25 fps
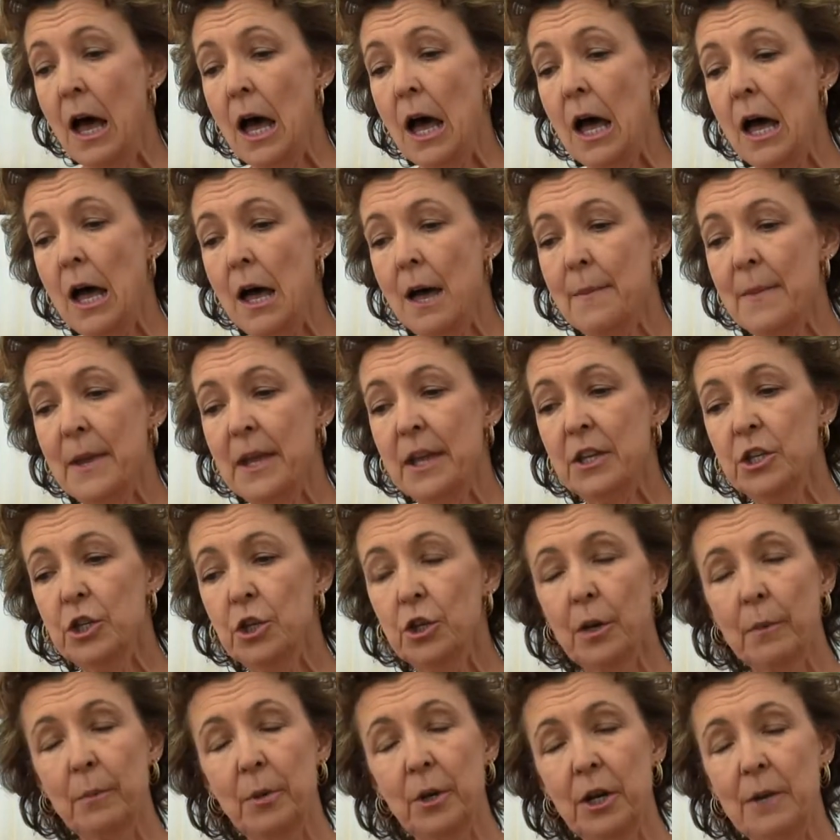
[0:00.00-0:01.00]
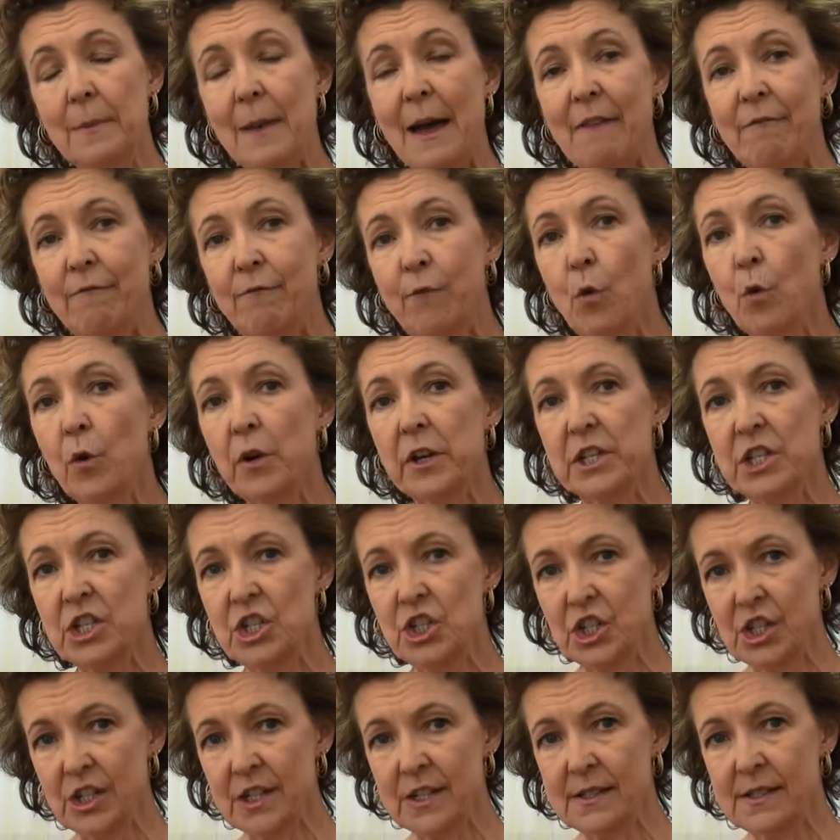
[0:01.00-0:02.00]
And you can put about 4
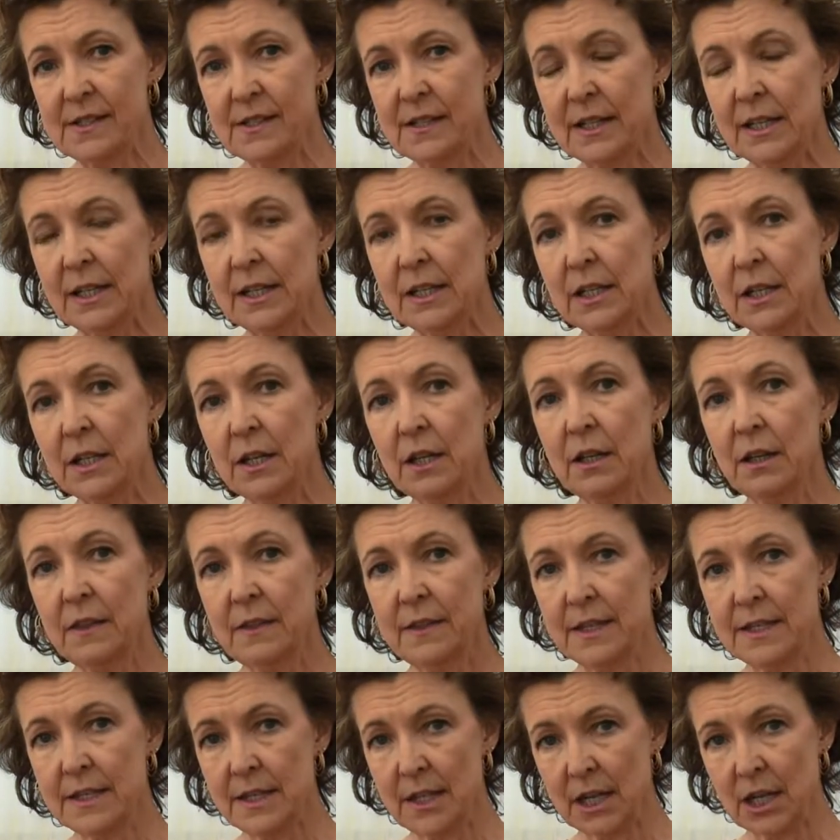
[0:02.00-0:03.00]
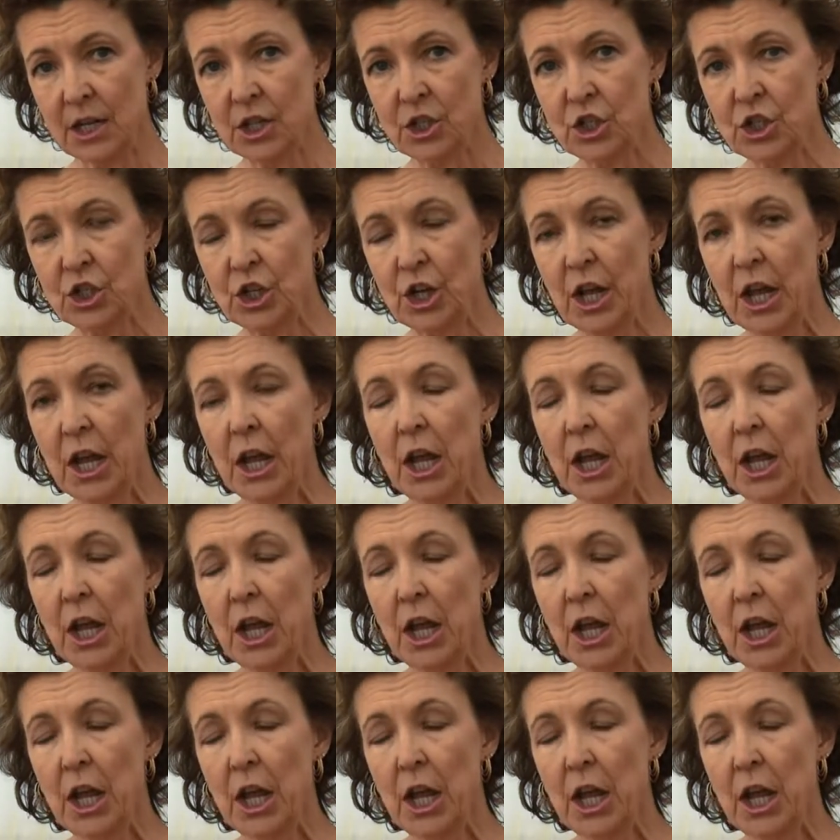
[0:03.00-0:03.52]
inches in the dish.